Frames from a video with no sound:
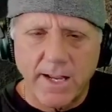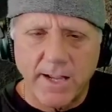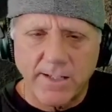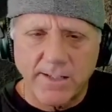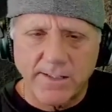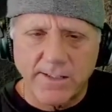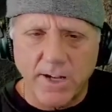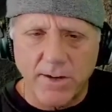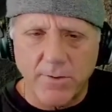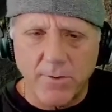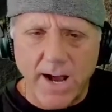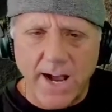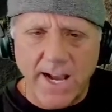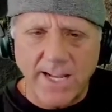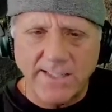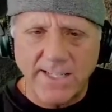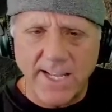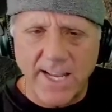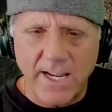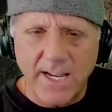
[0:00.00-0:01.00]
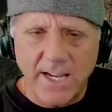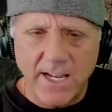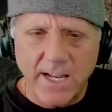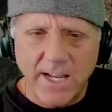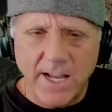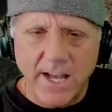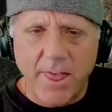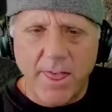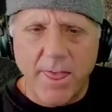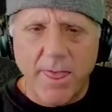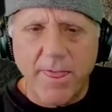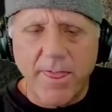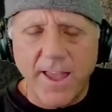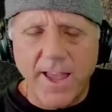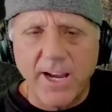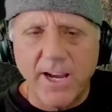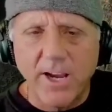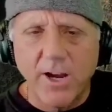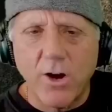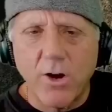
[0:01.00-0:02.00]
Sun rising,
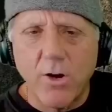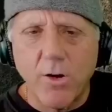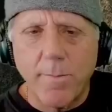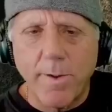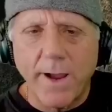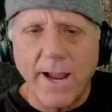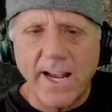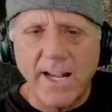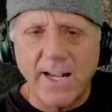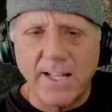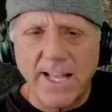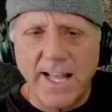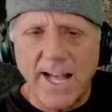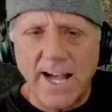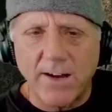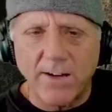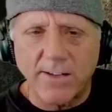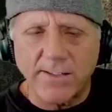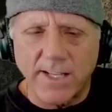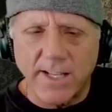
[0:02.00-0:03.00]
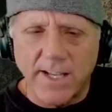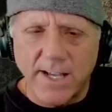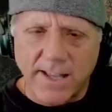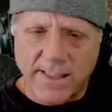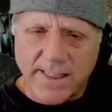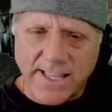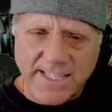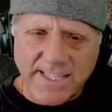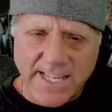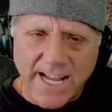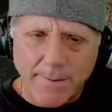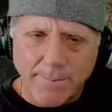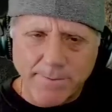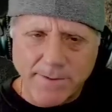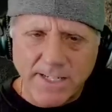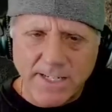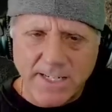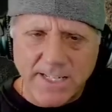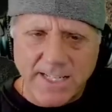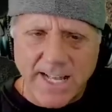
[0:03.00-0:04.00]
thick, opaque clouds. The tops
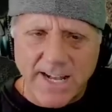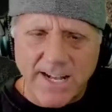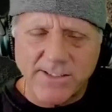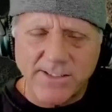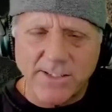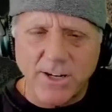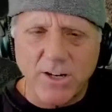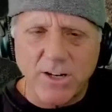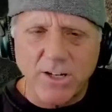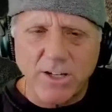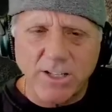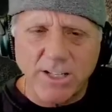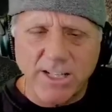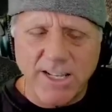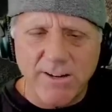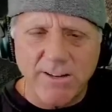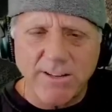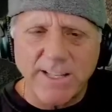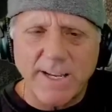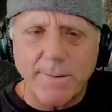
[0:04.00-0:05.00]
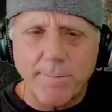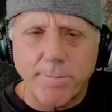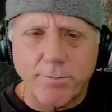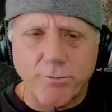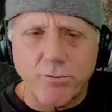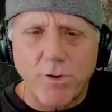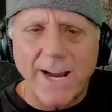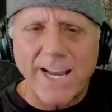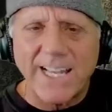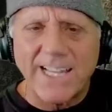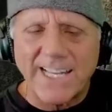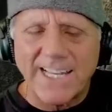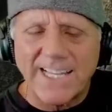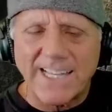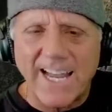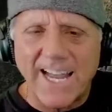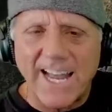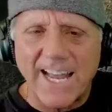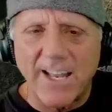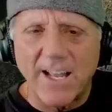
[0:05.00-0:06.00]
of the clouds are clearly brightly
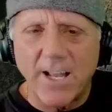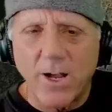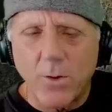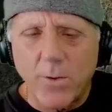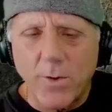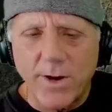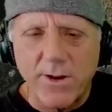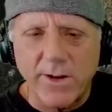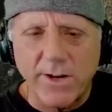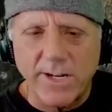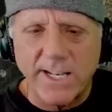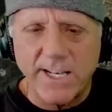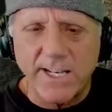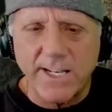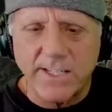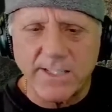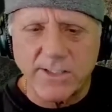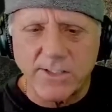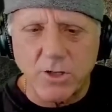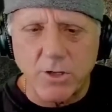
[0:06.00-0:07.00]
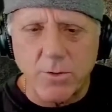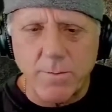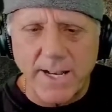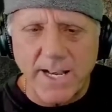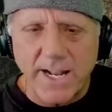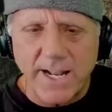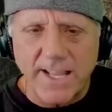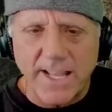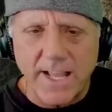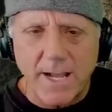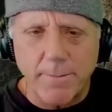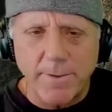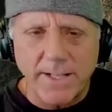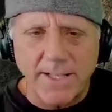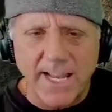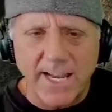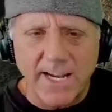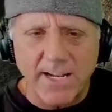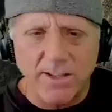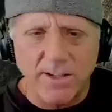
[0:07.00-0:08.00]
lit when you can zoom in on them and
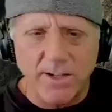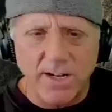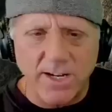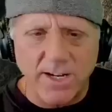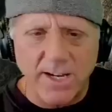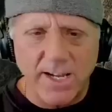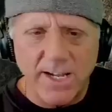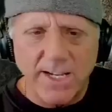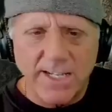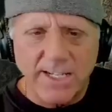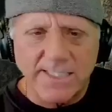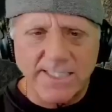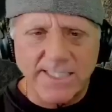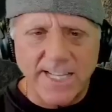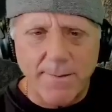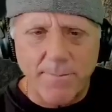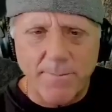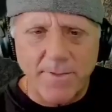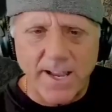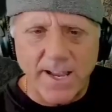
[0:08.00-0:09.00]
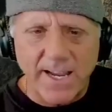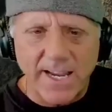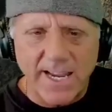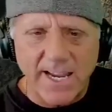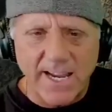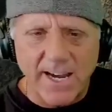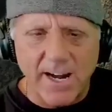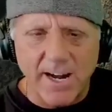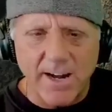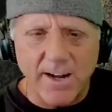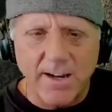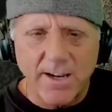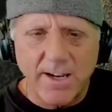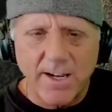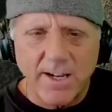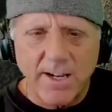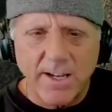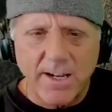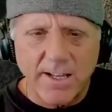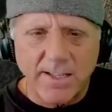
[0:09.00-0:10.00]
take a look. Same thing here.
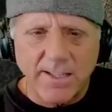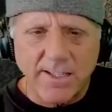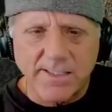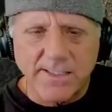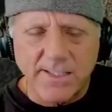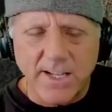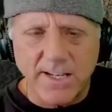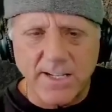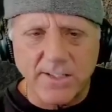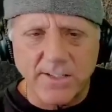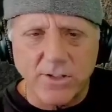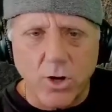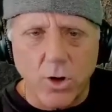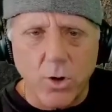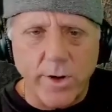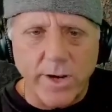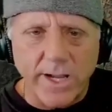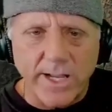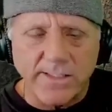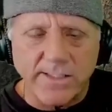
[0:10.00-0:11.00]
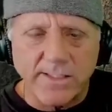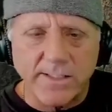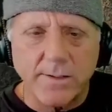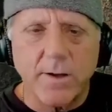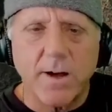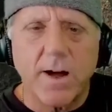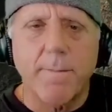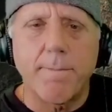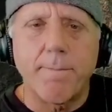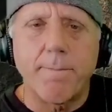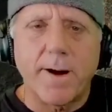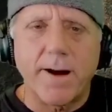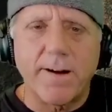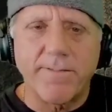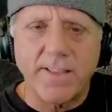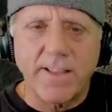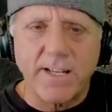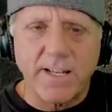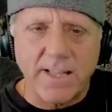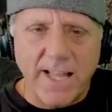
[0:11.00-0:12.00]
The sun is always
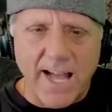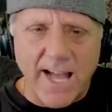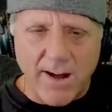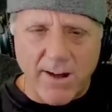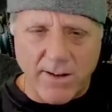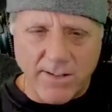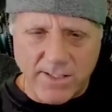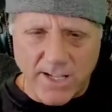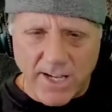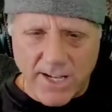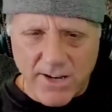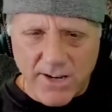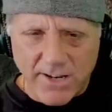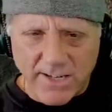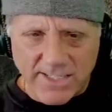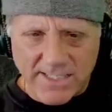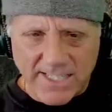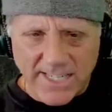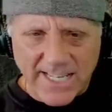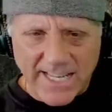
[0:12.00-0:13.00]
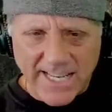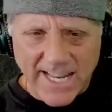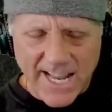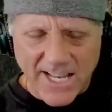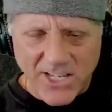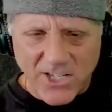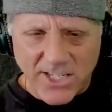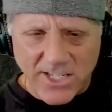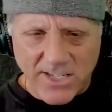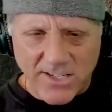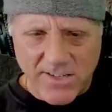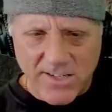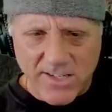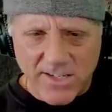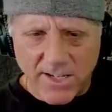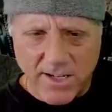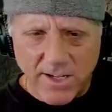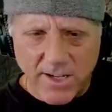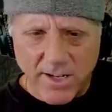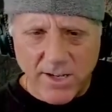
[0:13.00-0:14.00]
above the clouds. You can see the edges,
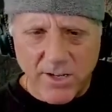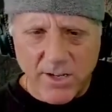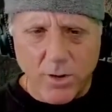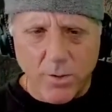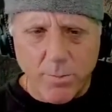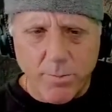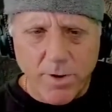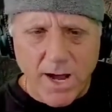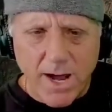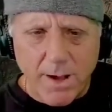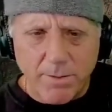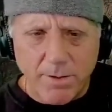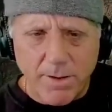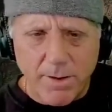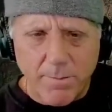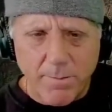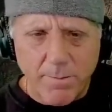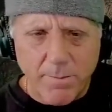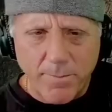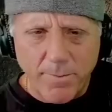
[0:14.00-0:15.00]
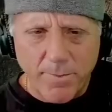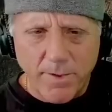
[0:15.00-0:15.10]
no problem.